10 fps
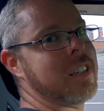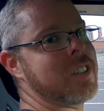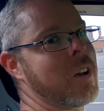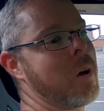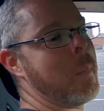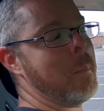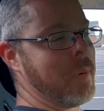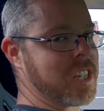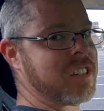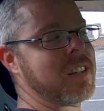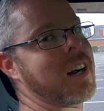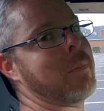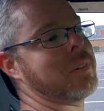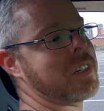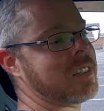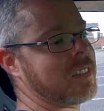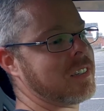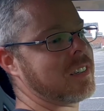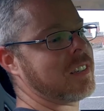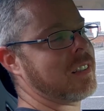So mission accomplished,
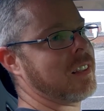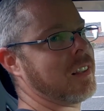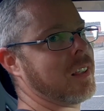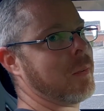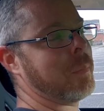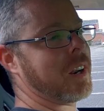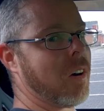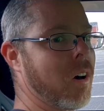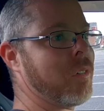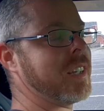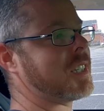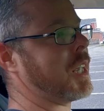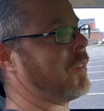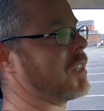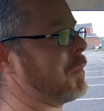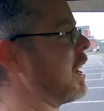but it always seems, no